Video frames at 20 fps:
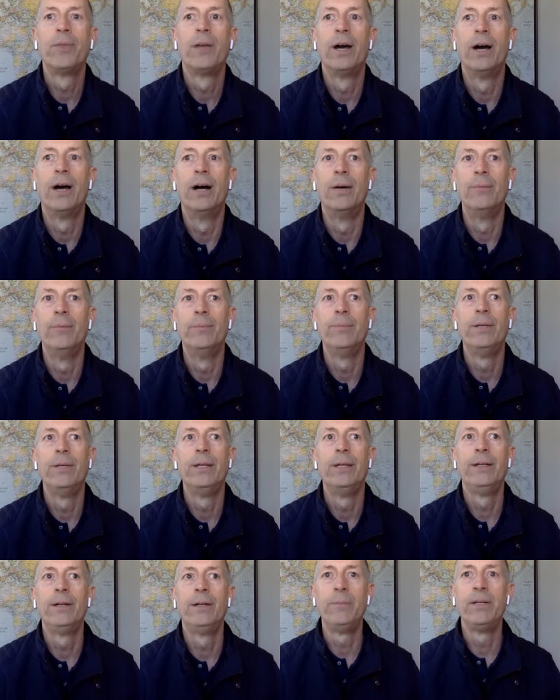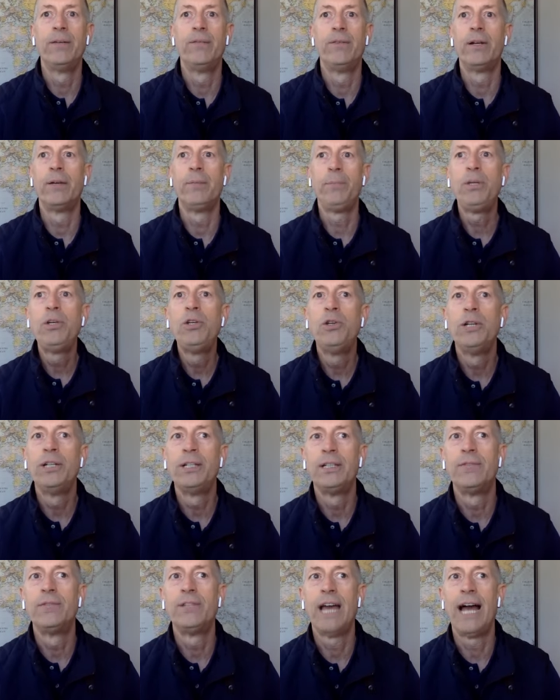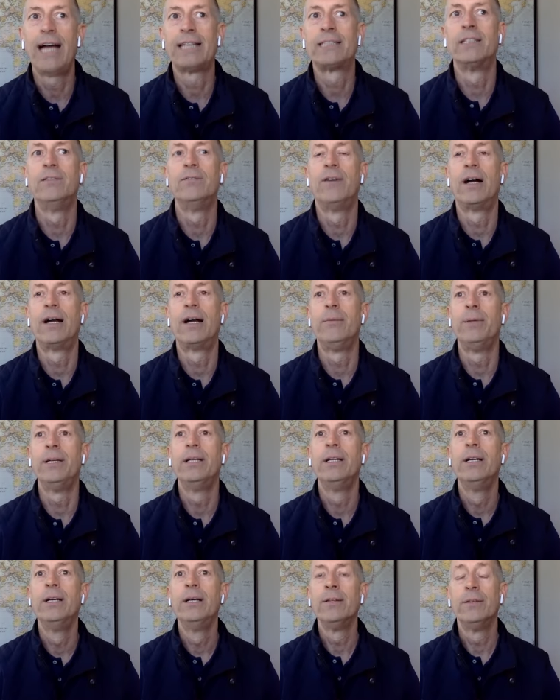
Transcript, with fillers: um, it, will be a very punitive tax environment